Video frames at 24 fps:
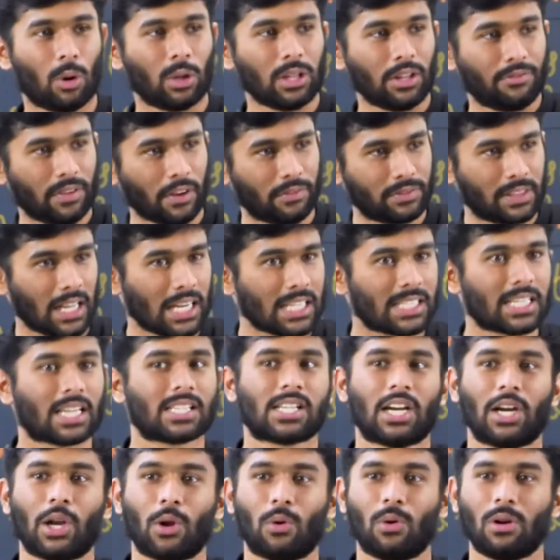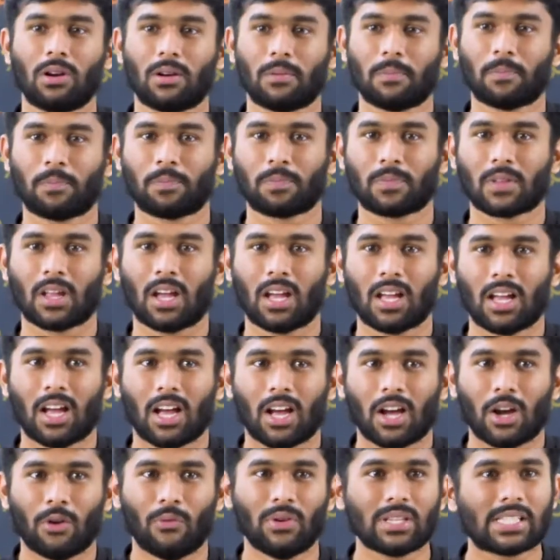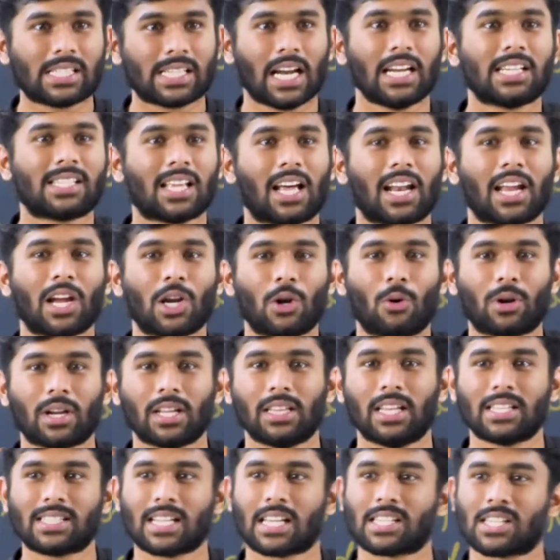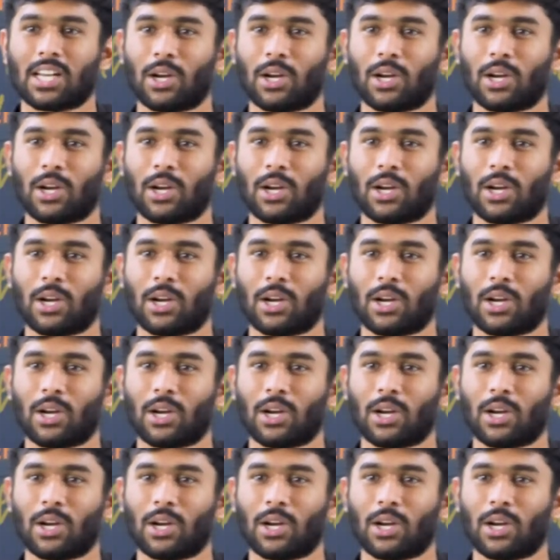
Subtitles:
on the 5th and 6th schedule, which states are included in the 6th